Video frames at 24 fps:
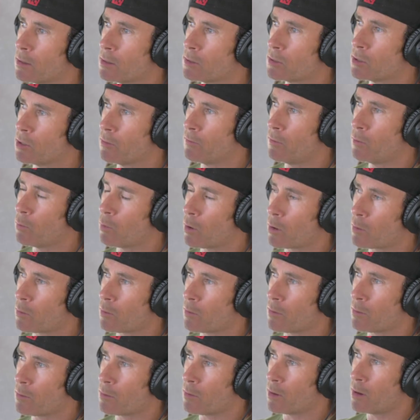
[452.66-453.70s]
So have you worked
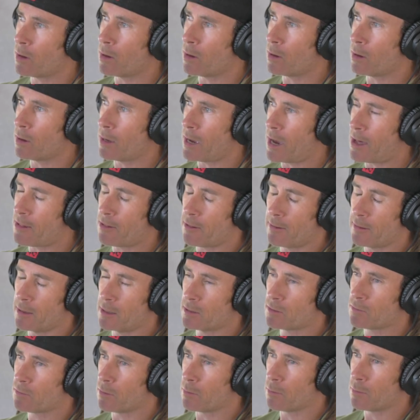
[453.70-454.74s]
with
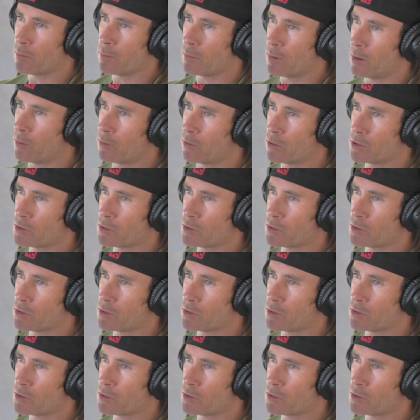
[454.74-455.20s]
athletes from other